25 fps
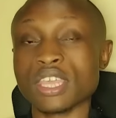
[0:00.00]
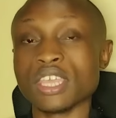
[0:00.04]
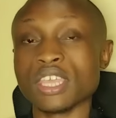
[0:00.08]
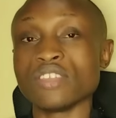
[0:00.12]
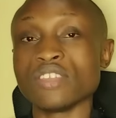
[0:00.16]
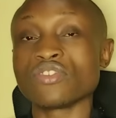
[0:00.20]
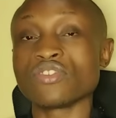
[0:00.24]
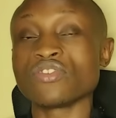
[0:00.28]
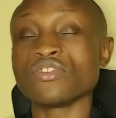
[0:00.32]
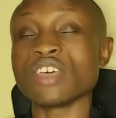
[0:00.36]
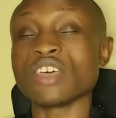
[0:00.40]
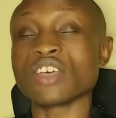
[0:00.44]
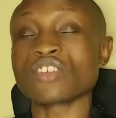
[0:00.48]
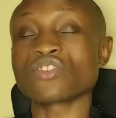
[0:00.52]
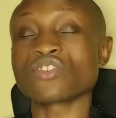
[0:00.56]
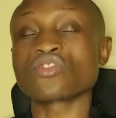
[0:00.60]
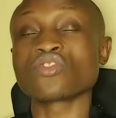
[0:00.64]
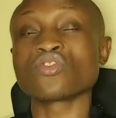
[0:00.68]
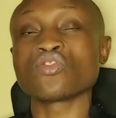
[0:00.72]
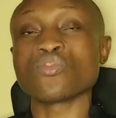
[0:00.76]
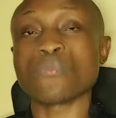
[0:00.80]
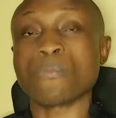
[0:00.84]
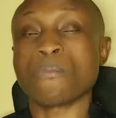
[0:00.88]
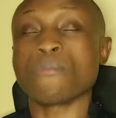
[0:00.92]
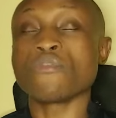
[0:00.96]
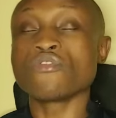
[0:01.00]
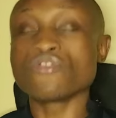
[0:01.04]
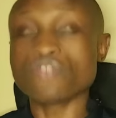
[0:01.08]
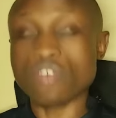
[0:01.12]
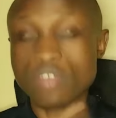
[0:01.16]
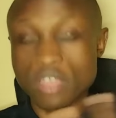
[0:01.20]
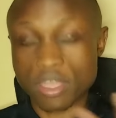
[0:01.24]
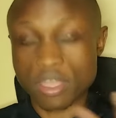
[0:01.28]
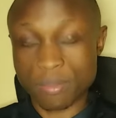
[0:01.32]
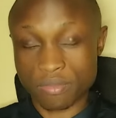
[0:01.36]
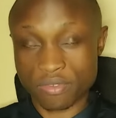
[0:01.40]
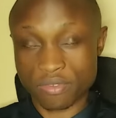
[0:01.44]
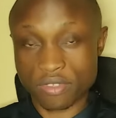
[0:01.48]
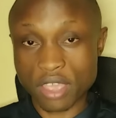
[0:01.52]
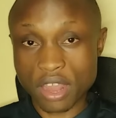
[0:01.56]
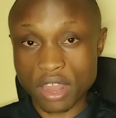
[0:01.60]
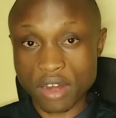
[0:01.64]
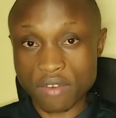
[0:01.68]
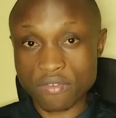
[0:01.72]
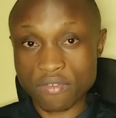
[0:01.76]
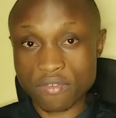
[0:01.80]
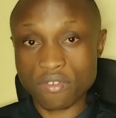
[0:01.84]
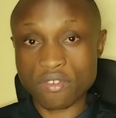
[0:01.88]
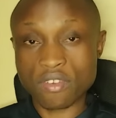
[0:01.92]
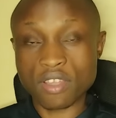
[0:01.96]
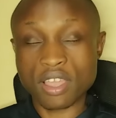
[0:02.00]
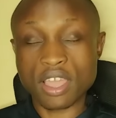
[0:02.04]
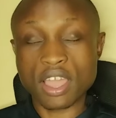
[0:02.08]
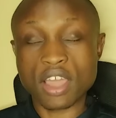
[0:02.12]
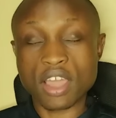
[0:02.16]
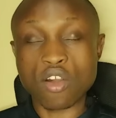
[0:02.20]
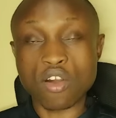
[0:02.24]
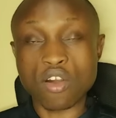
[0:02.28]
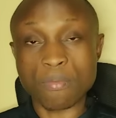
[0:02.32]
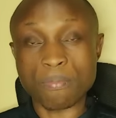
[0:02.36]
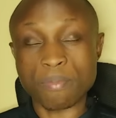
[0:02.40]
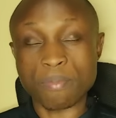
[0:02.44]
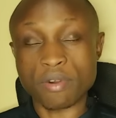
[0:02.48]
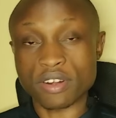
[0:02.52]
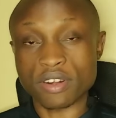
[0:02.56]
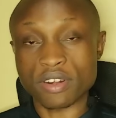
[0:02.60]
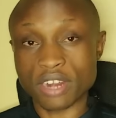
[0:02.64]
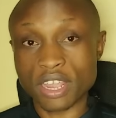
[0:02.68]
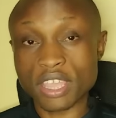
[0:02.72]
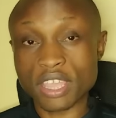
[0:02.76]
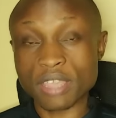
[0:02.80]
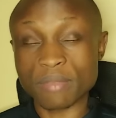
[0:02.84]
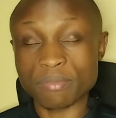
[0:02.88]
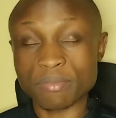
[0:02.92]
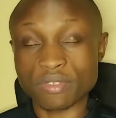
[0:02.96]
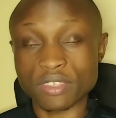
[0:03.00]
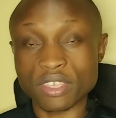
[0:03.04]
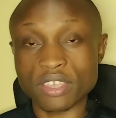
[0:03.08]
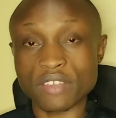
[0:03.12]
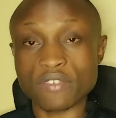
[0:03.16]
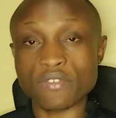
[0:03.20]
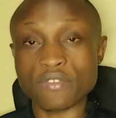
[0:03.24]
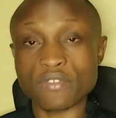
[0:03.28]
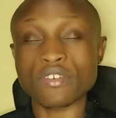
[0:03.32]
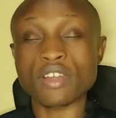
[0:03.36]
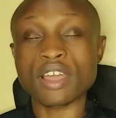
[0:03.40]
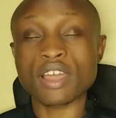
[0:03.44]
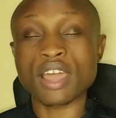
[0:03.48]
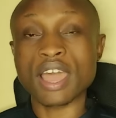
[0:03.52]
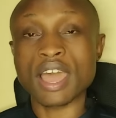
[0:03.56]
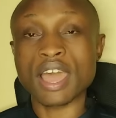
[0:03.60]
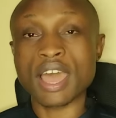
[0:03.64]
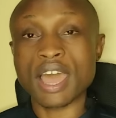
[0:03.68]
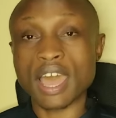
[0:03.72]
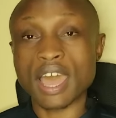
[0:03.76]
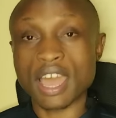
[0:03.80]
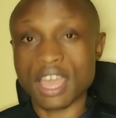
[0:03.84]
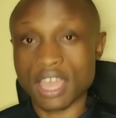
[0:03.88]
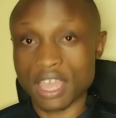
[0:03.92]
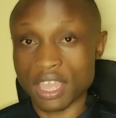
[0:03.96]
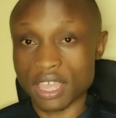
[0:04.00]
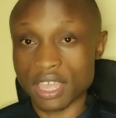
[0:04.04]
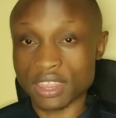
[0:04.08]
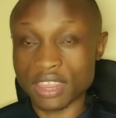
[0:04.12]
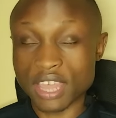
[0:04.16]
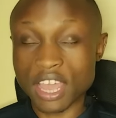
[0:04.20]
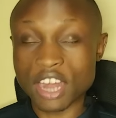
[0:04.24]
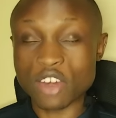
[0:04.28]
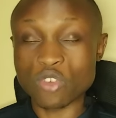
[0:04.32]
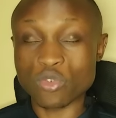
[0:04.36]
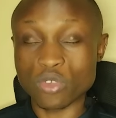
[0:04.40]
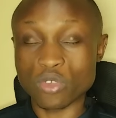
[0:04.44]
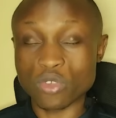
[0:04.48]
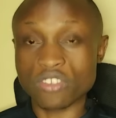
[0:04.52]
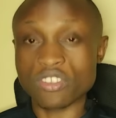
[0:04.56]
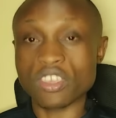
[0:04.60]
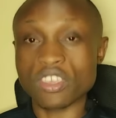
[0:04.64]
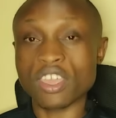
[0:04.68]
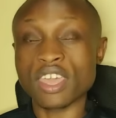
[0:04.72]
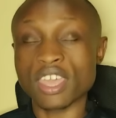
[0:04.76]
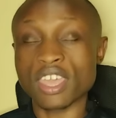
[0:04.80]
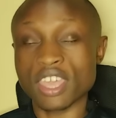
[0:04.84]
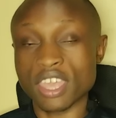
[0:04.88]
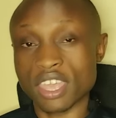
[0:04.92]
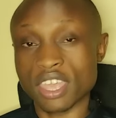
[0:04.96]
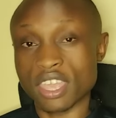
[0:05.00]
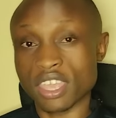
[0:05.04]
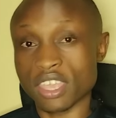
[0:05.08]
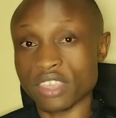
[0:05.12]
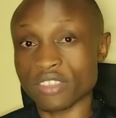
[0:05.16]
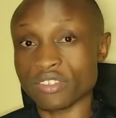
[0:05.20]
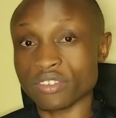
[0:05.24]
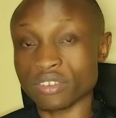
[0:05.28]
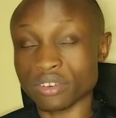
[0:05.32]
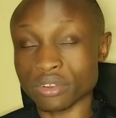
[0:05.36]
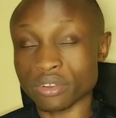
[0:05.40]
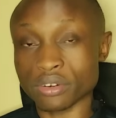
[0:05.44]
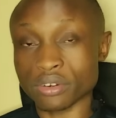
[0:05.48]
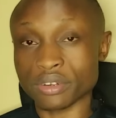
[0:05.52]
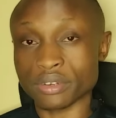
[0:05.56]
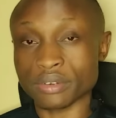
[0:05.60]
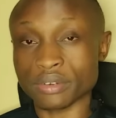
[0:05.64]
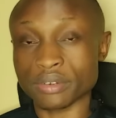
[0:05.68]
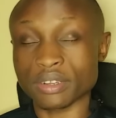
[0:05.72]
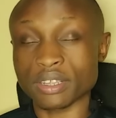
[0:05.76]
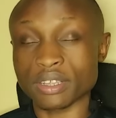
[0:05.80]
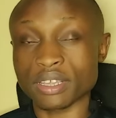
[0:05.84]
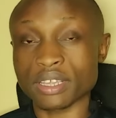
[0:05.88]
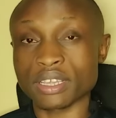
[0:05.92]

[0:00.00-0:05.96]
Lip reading: is just to show himself or portray himself that which he is not.